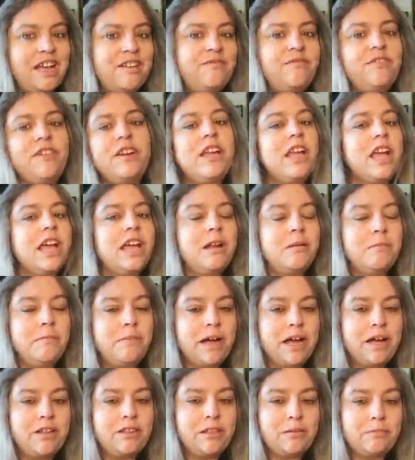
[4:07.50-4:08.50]
not forget
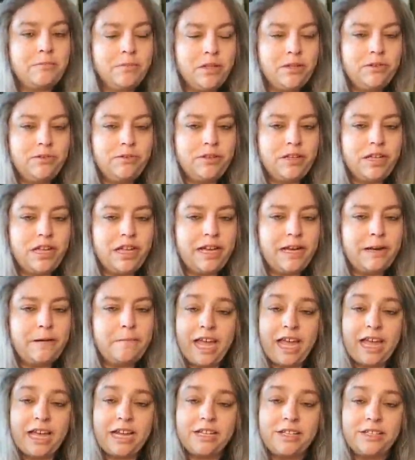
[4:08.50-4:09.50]
about the Blue
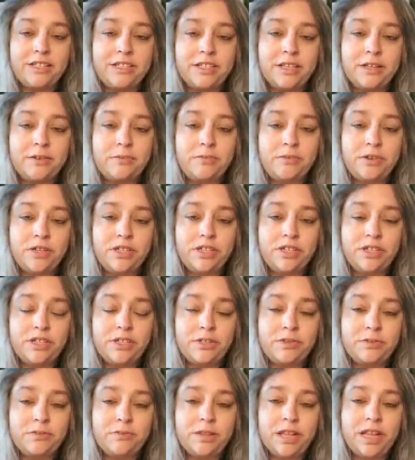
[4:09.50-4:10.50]
Line. Addison, which
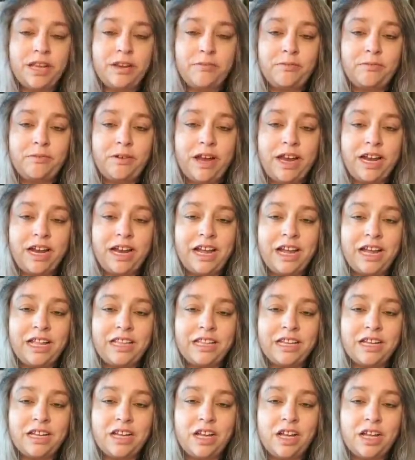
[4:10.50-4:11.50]
is like right
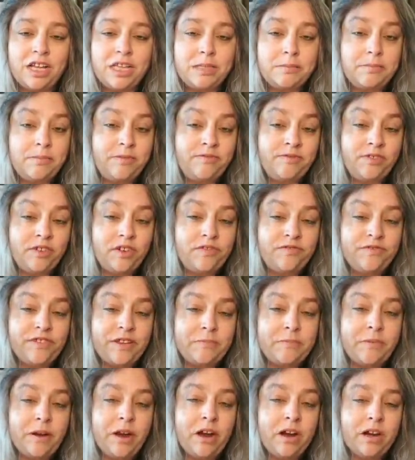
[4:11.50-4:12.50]
on the cusp of
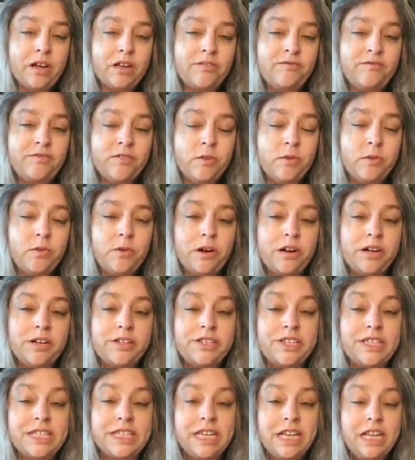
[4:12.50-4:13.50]
Irving Park, of
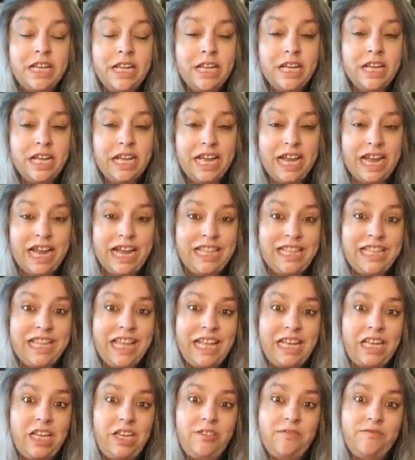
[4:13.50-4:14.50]
course. And
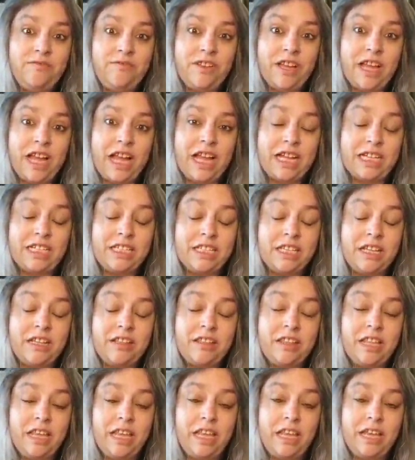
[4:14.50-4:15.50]
then you've got
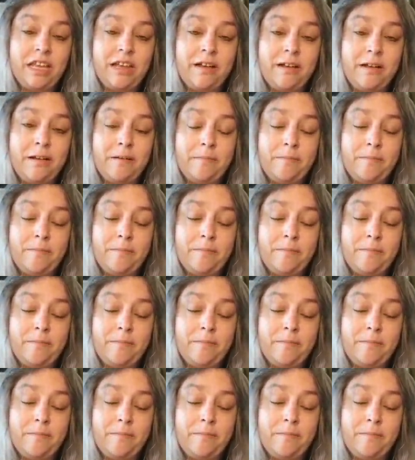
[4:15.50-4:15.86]
the